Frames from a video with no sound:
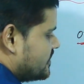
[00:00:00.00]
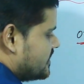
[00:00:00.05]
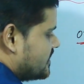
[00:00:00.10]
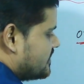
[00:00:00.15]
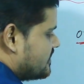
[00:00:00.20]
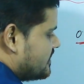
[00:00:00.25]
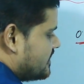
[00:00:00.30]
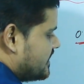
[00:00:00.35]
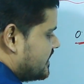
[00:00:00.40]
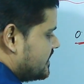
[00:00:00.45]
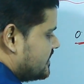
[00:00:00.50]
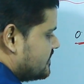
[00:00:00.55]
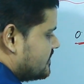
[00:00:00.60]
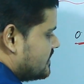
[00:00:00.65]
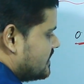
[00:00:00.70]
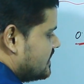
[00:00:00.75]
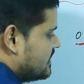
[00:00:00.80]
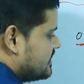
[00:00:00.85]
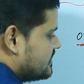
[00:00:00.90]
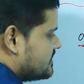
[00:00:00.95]
here
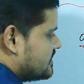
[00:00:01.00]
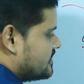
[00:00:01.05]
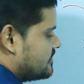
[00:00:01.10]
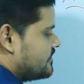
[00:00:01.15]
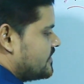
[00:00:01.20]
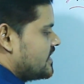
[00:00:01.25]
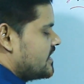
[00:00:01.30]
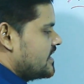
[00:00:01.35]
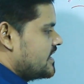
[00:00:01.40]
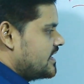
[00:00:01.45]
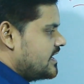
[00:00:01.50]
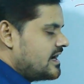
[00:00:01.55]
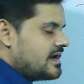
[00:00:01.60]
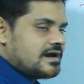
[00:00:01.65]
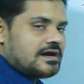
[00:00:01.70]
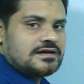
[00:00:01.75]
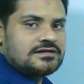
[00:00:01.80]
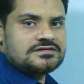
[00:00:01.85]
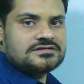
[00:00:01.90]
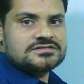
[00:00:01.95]
9 liter.
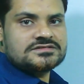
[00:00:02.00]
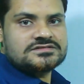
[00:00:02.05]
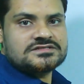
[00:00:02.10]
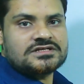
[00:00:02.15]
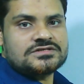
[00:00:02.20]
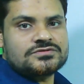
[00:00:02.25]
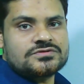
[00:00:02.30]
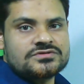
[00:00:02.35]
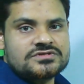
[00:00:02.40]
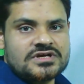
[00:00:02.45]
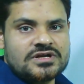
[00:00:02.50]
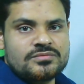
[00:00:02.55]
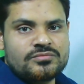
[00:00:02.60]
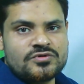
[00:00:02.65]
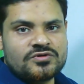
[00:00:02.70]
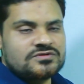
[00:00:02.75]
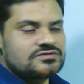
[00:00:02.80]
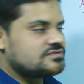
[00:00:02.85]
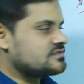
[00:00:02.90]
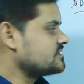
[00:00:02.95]
And the total
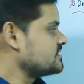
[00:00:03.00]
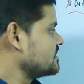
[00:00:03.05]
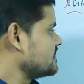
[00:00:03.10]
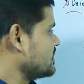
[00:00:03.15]
moles.